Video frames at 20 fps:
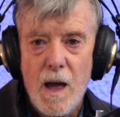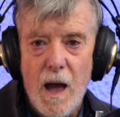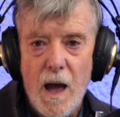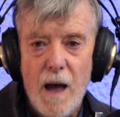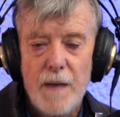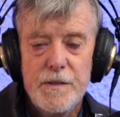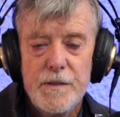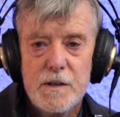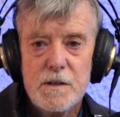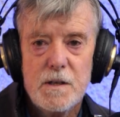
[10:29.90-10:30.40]

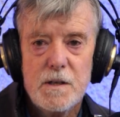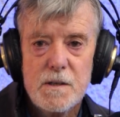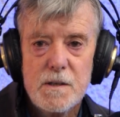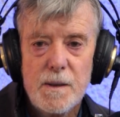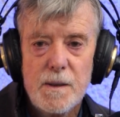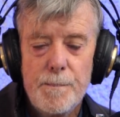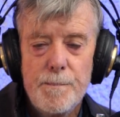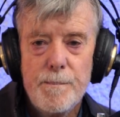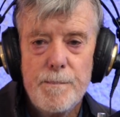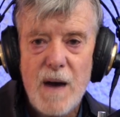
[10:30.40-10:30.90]
And this
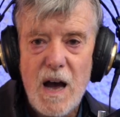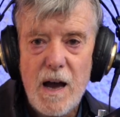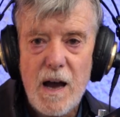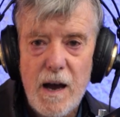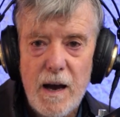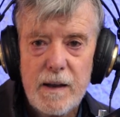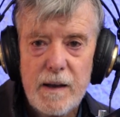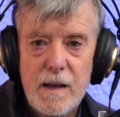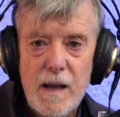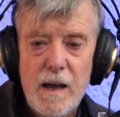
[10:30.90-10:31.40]
is,
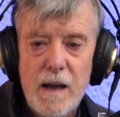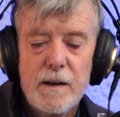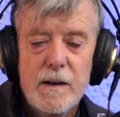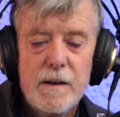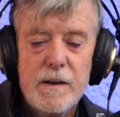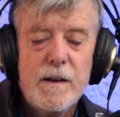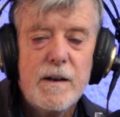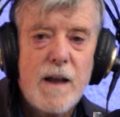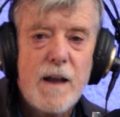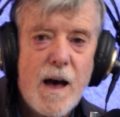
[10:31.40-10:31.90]
again,
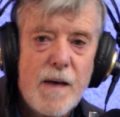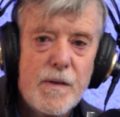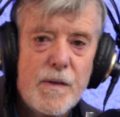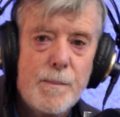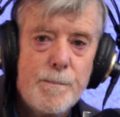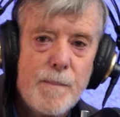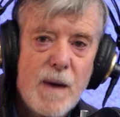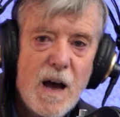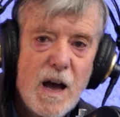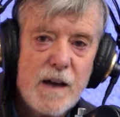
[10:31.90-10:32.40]

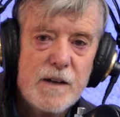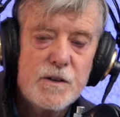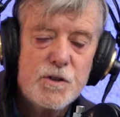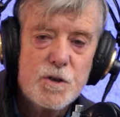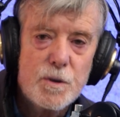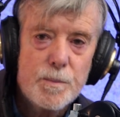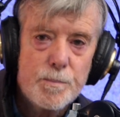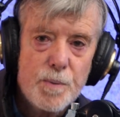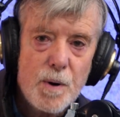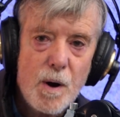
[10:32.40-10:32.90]
another
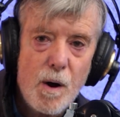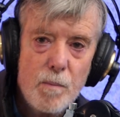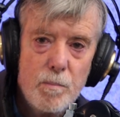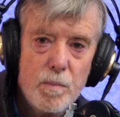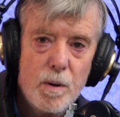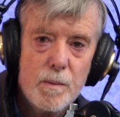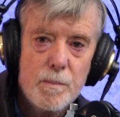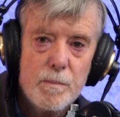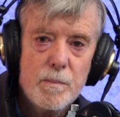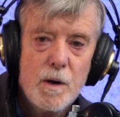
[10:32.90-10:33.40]
major
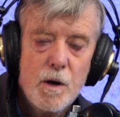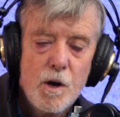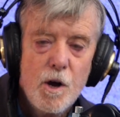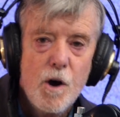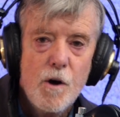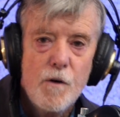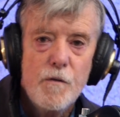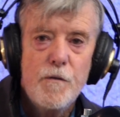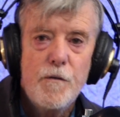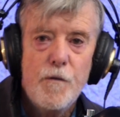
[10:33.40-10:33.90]
problem
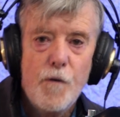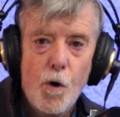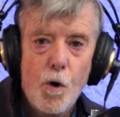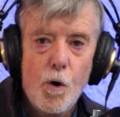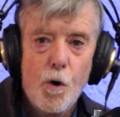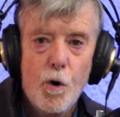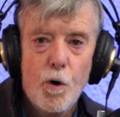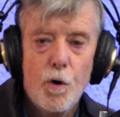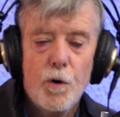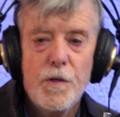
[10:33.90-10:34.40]

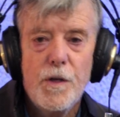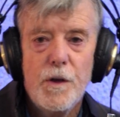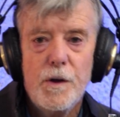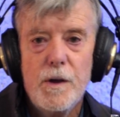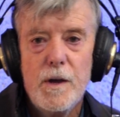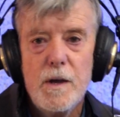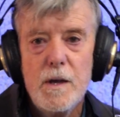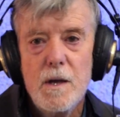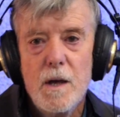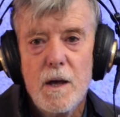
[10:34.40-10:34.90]
for
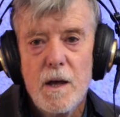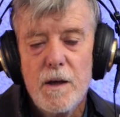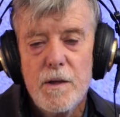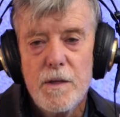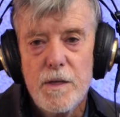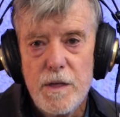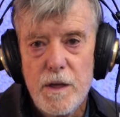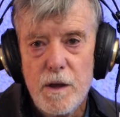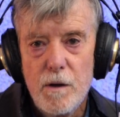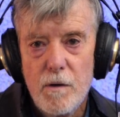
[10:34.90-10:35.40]
the
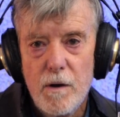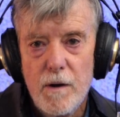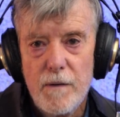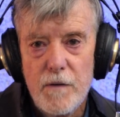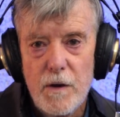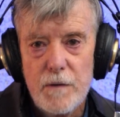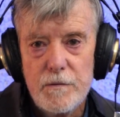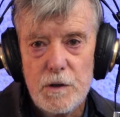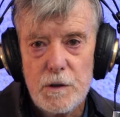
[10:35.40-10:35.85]
theory of